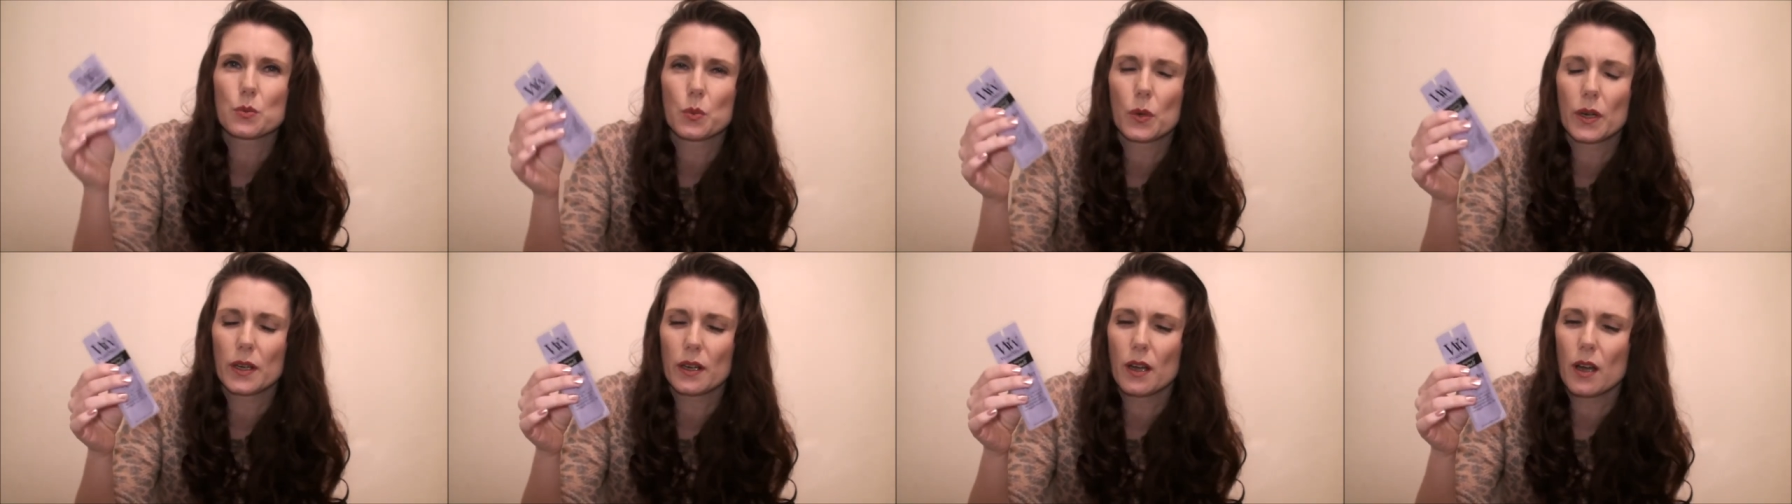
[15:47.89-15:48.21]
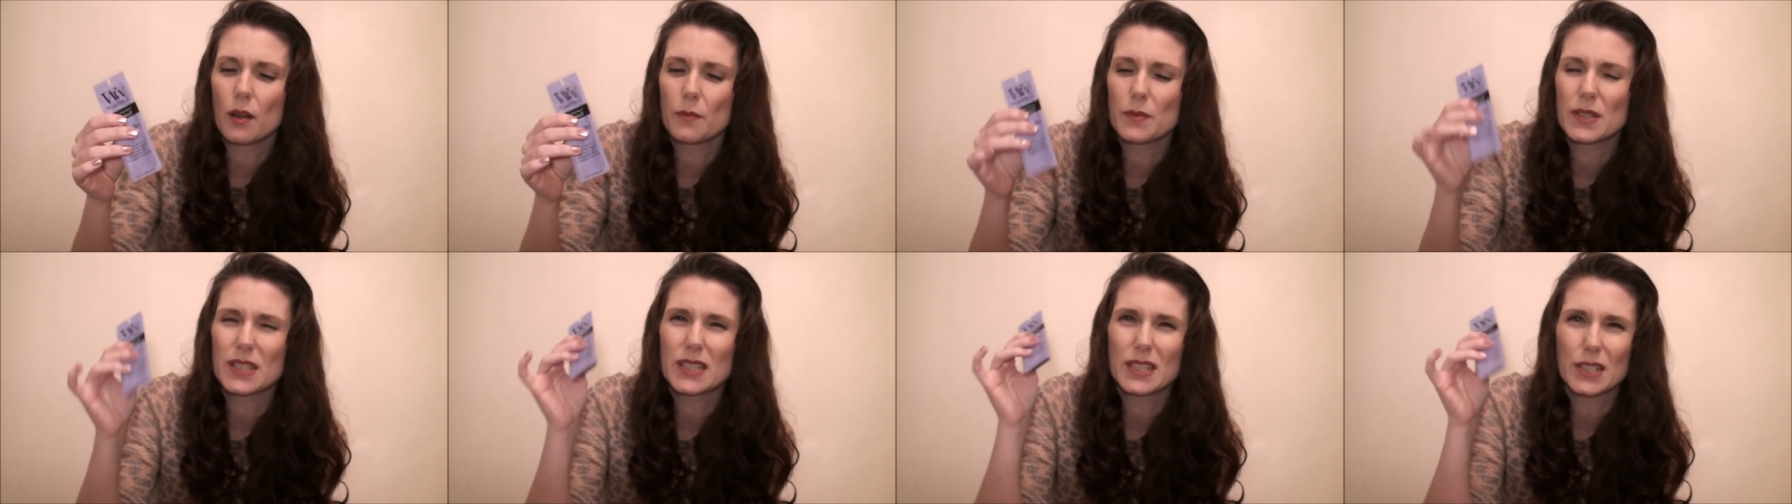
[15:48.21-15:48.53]
one
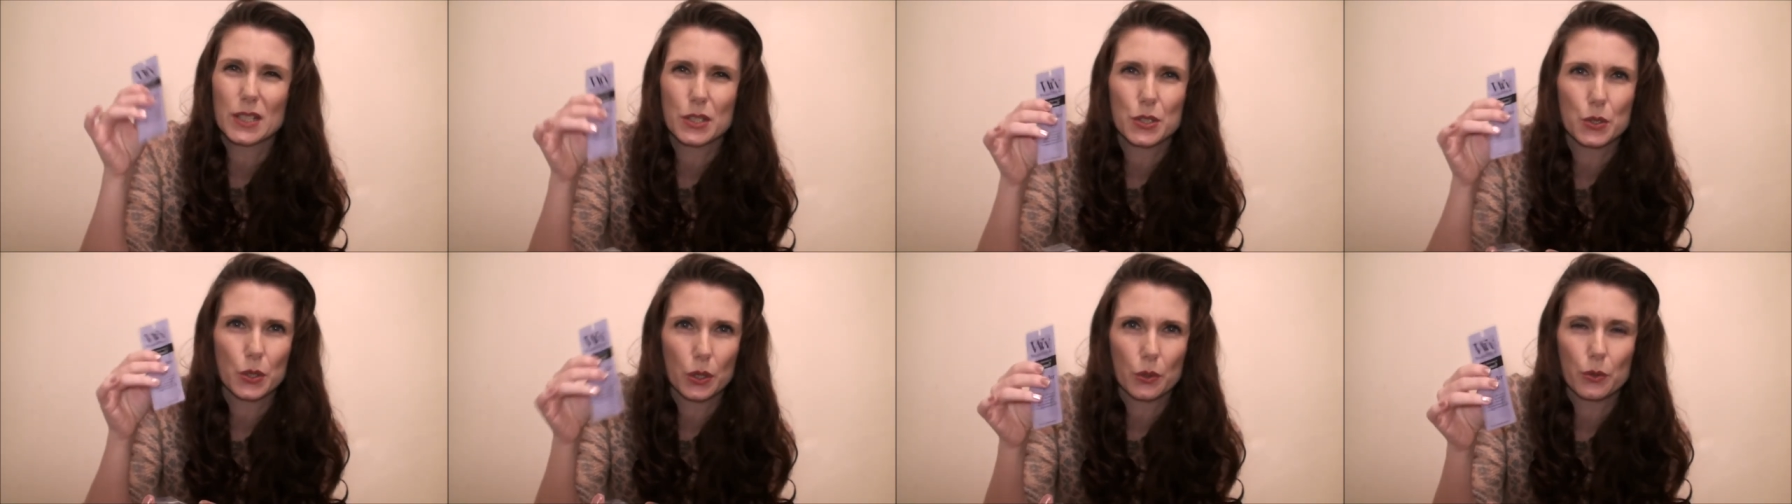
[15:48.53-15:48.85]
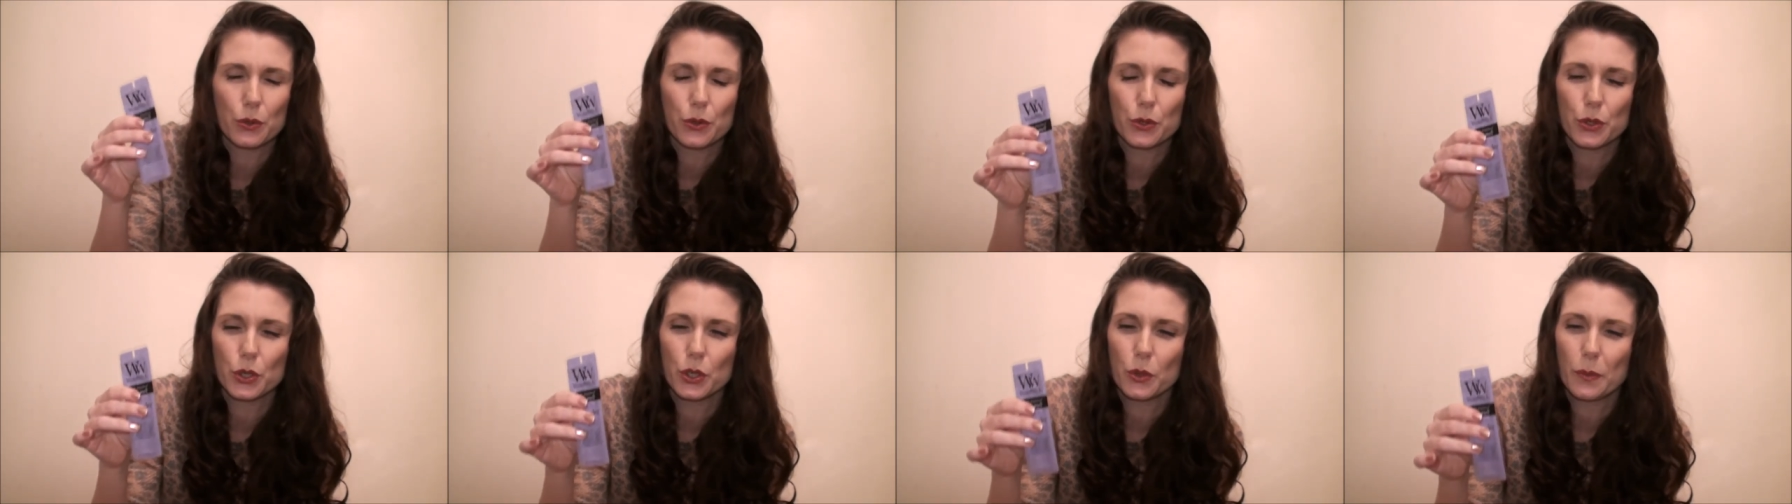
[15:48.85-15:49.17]
up the stairs, so I go
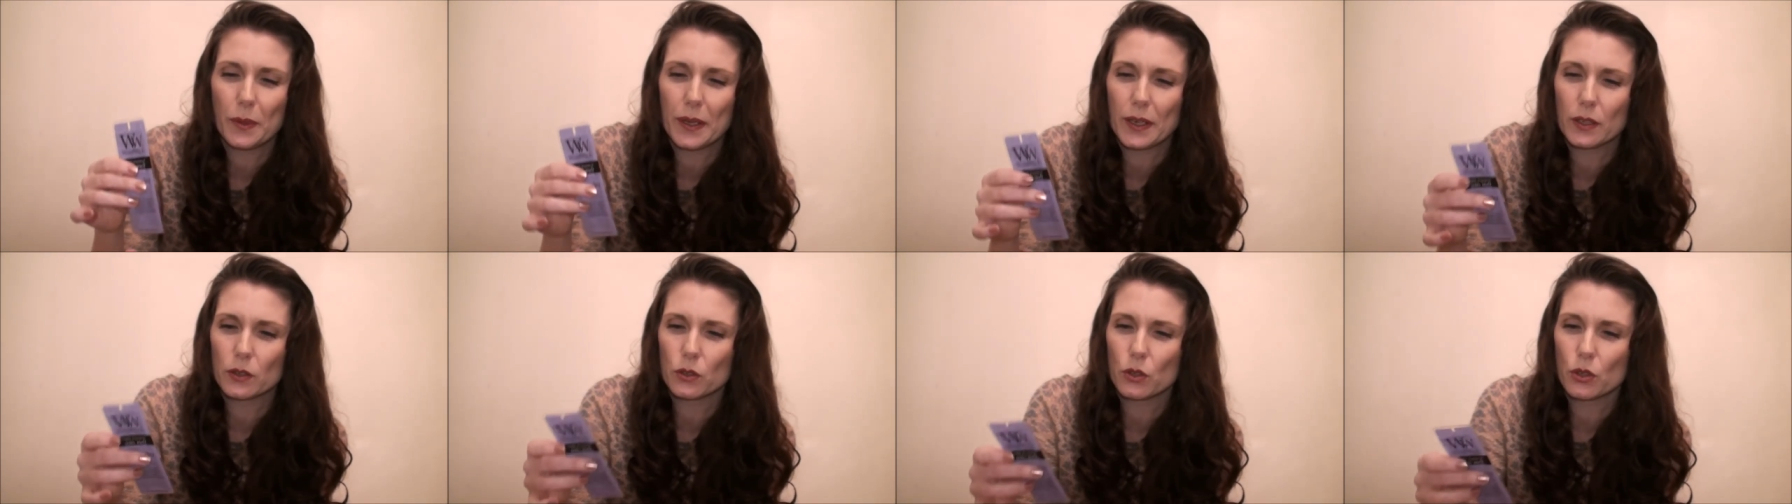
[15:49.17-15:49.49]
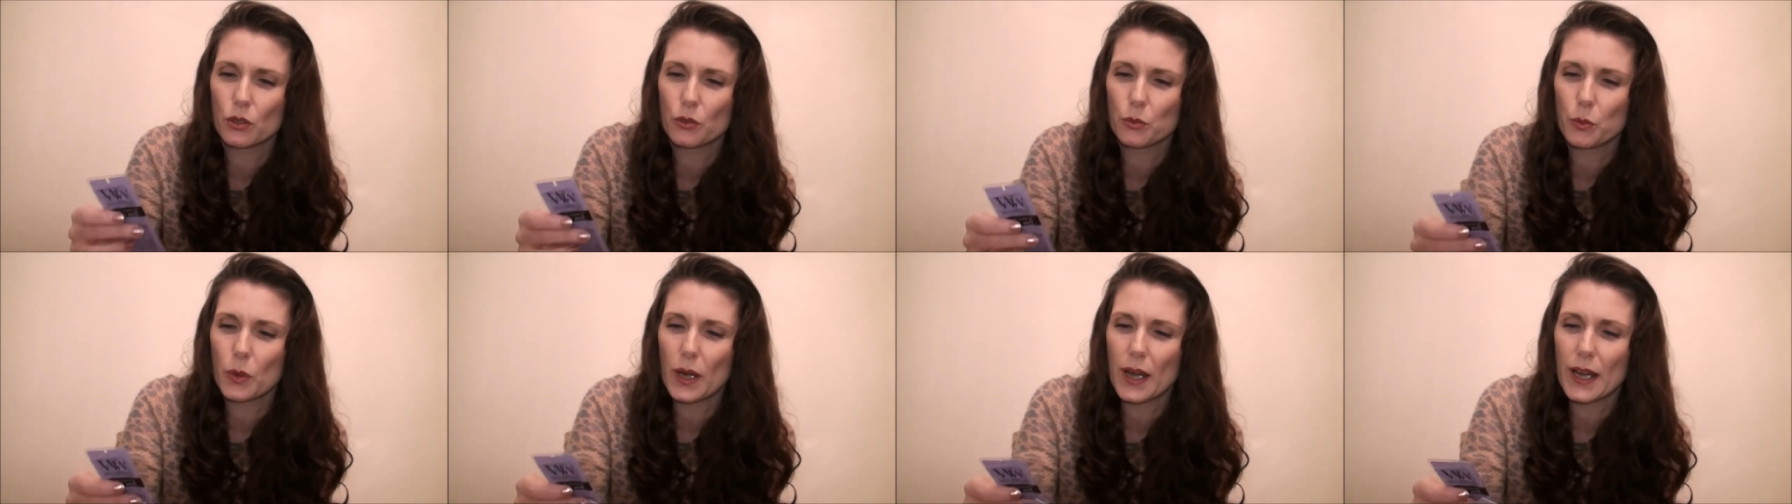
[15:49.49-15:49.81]
through quite a lot
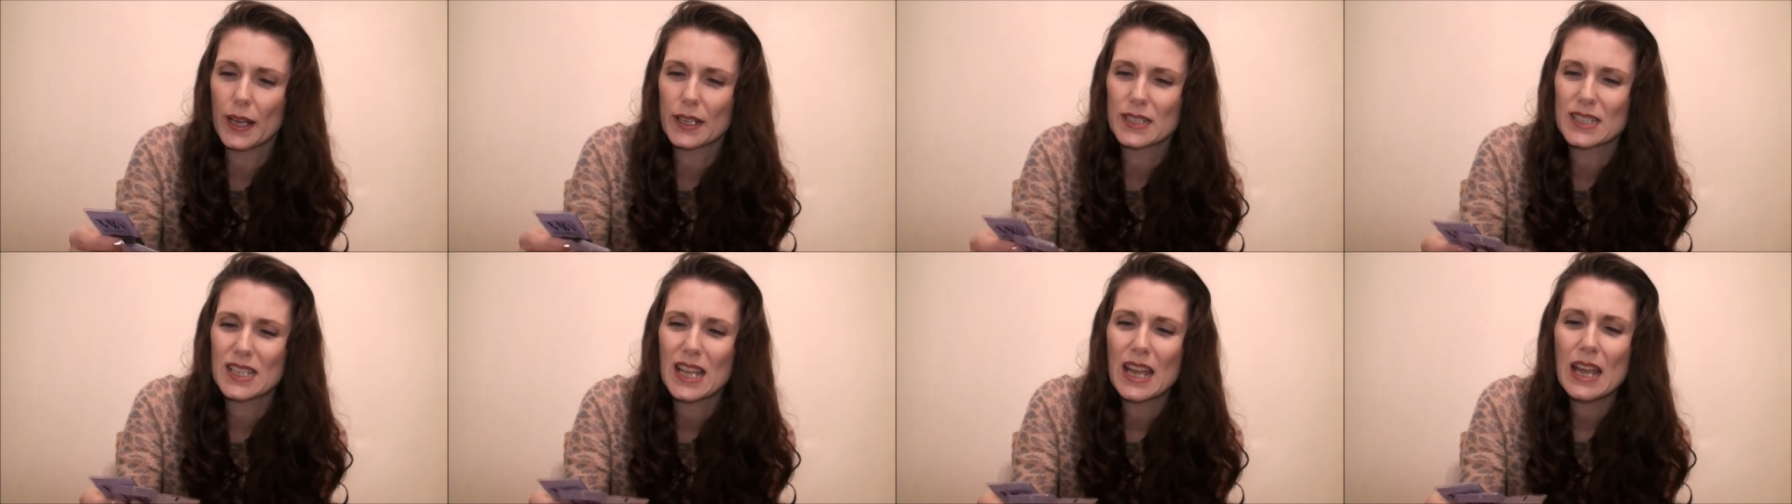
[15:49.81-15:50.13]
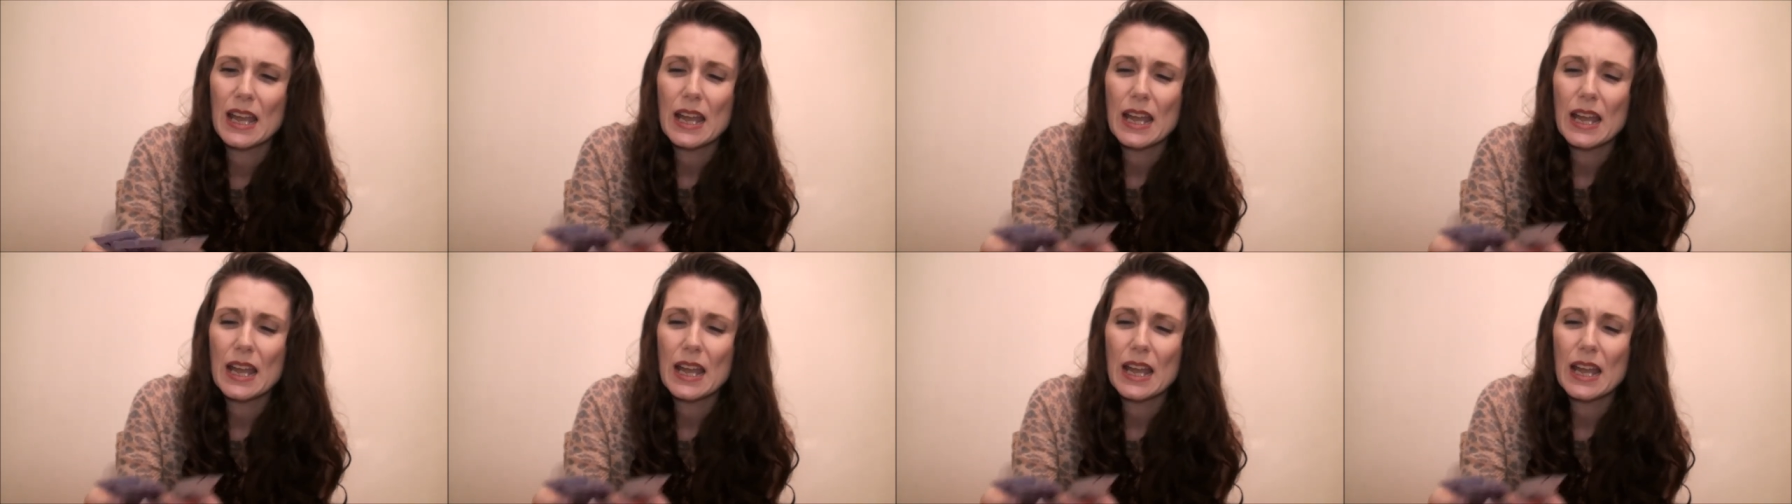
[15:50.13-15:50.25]
of wax.